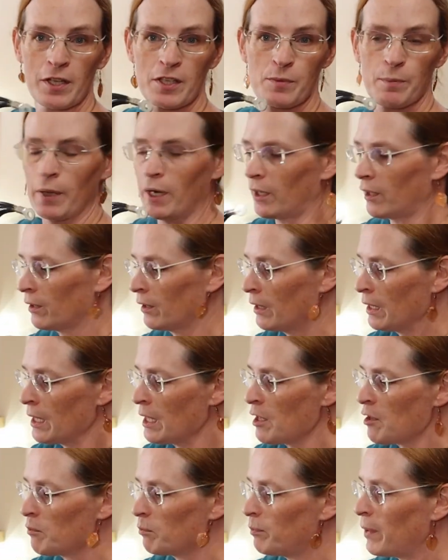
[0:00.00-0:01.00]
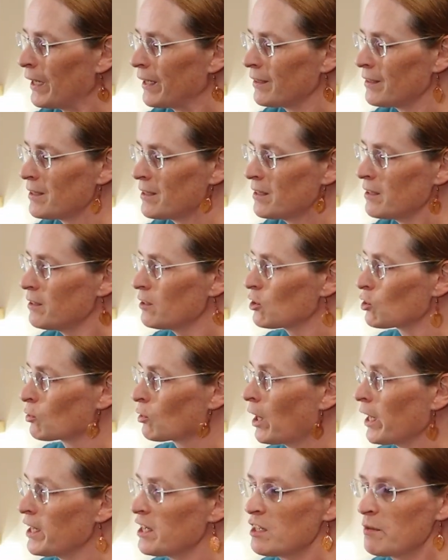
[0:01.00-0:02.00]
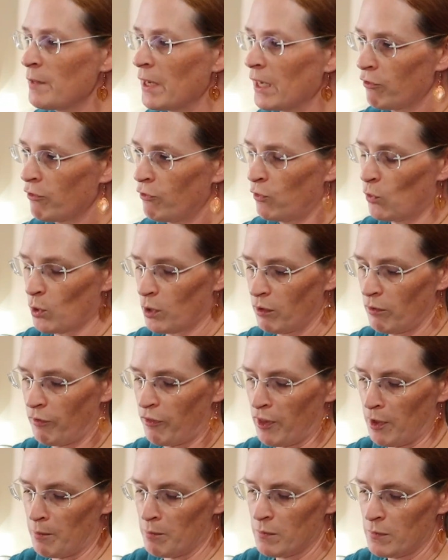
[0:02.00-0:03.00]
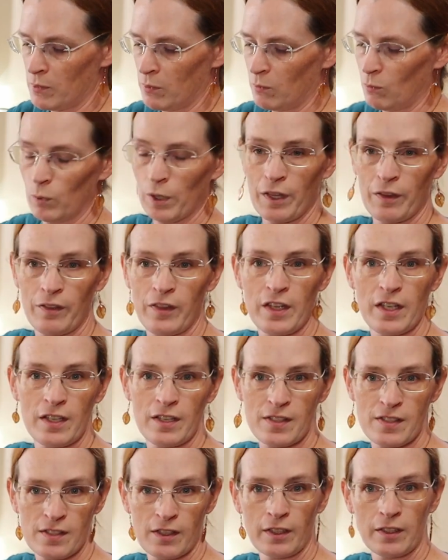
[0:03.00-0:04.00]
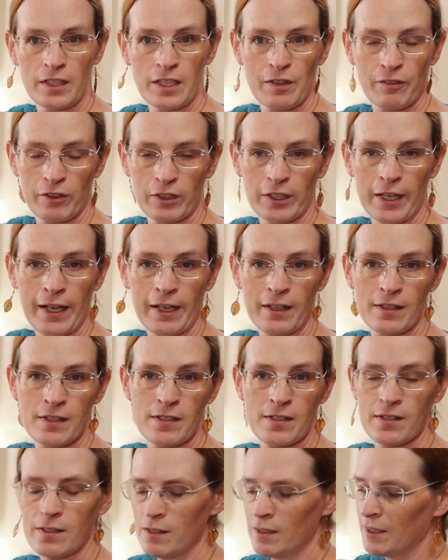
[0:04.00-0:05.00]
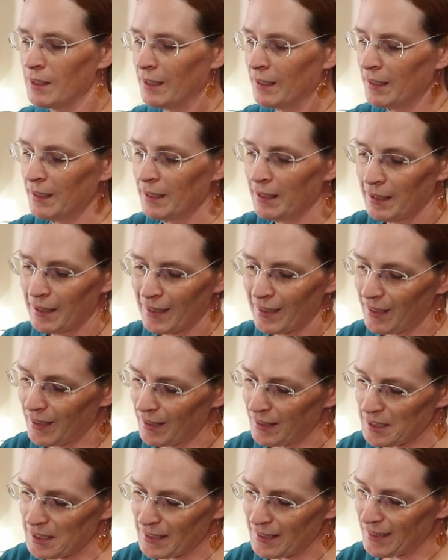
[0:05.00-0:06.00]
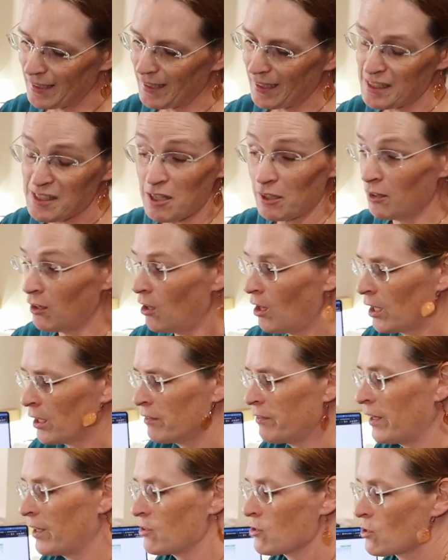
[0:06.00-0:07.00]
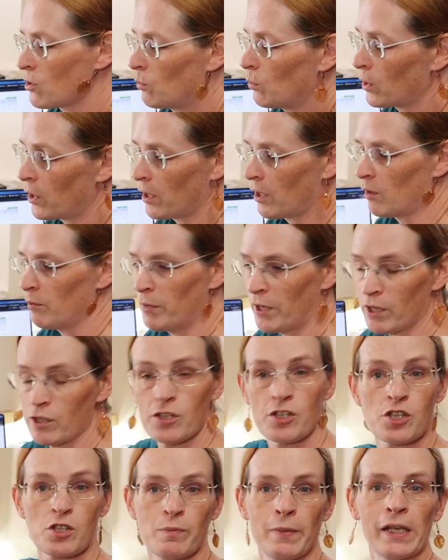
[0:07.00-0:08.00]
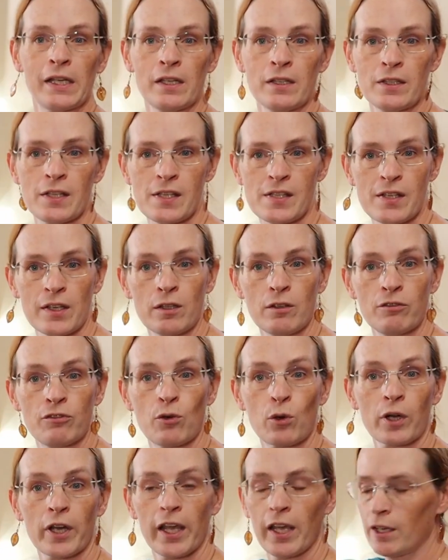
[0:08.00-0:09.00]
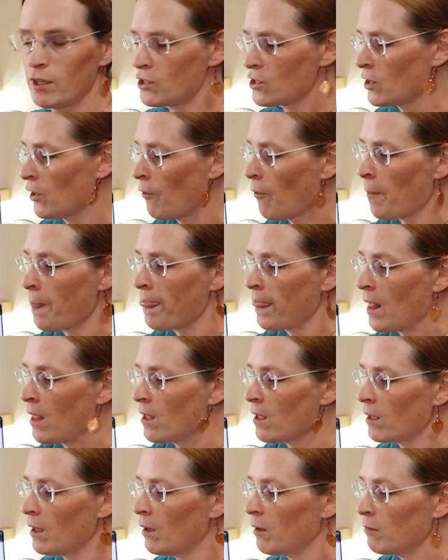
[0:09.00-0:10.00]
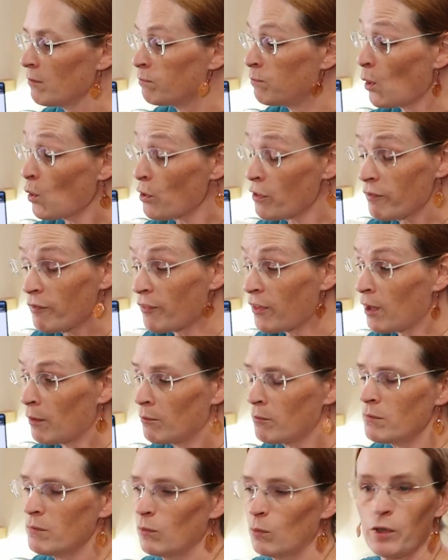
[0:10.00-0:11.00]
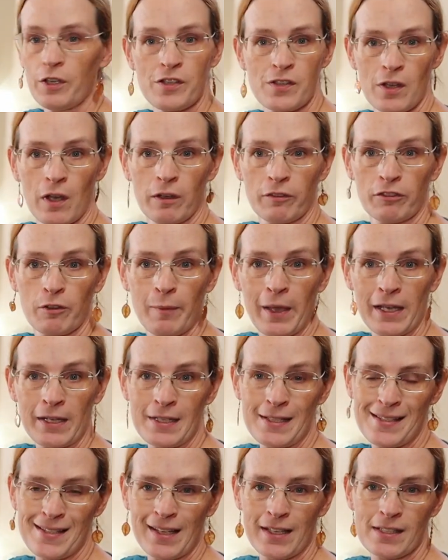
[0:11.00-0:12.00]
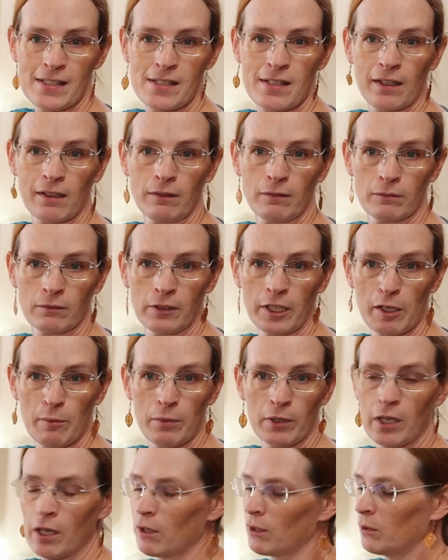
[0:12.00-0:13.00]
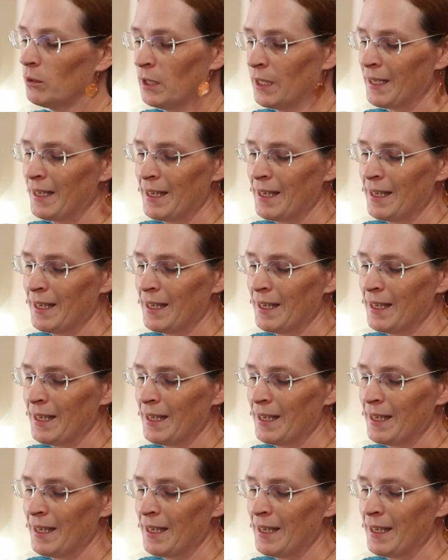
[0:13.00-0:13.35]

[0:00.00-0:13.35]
bus bar, but trying to 4 of them with the slightly different lengths, it's a lot of extra work compared to just making these single 4 gauge. Both of them we saw from Andy's testing, link below,